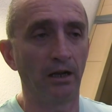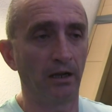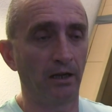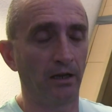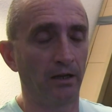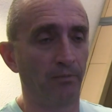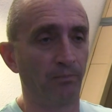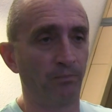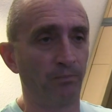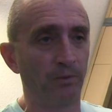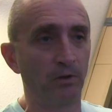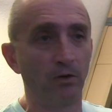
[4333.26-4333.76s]

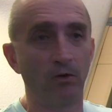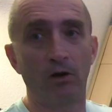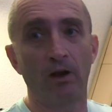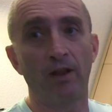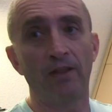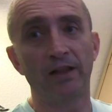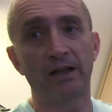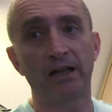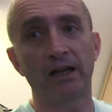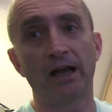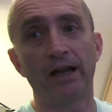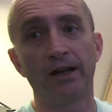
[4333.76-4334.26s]
um, you
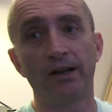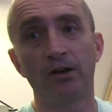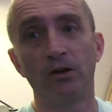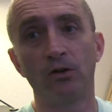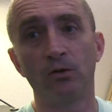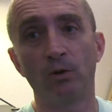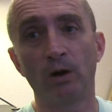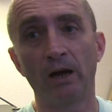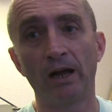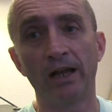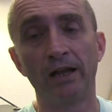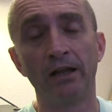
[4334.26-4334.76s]
rather cut it
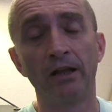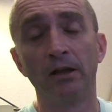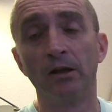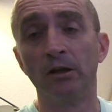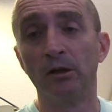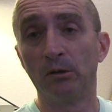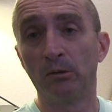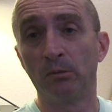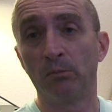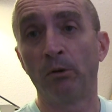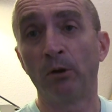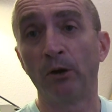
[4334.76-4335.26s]
away,
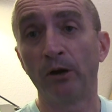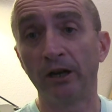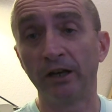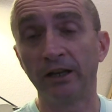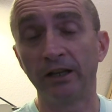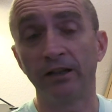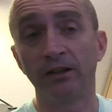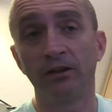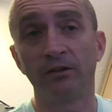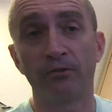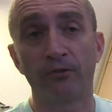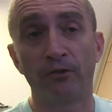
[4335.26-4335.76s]
put
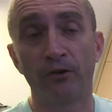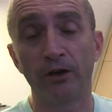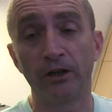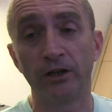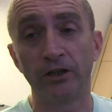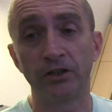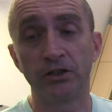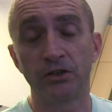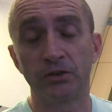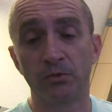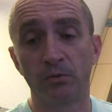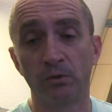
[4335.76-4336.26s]
it in the
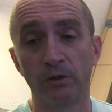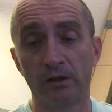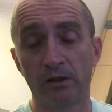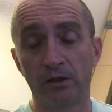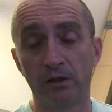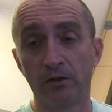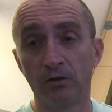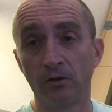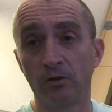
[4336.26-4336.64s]
fridge with,